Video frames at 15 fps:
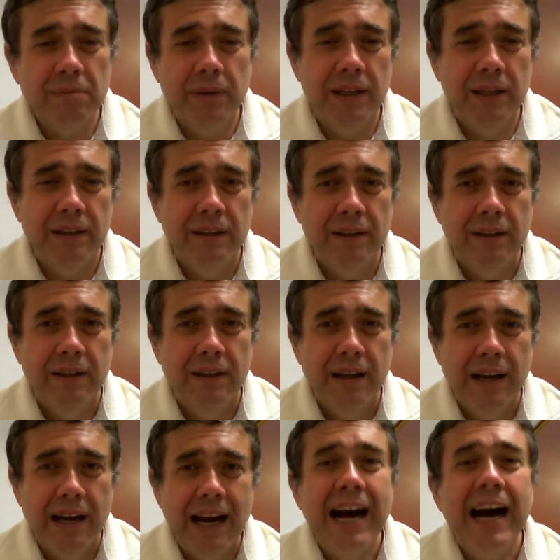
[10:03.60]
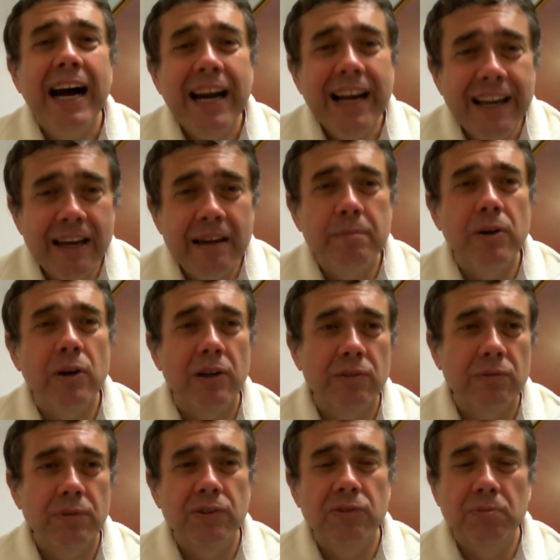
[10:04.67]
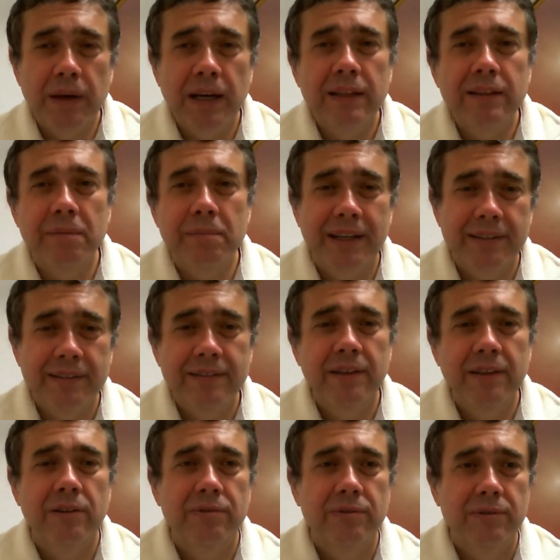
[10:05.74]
me. I am not respecting myself.